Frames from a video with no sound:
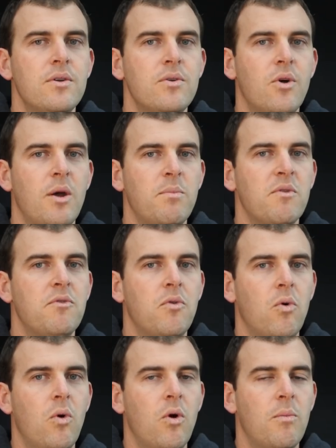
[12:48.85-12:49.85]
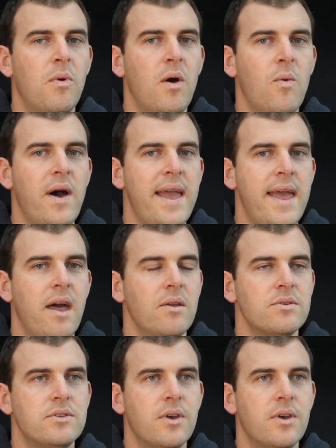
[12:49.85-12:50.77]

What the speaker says: the night before on my way out.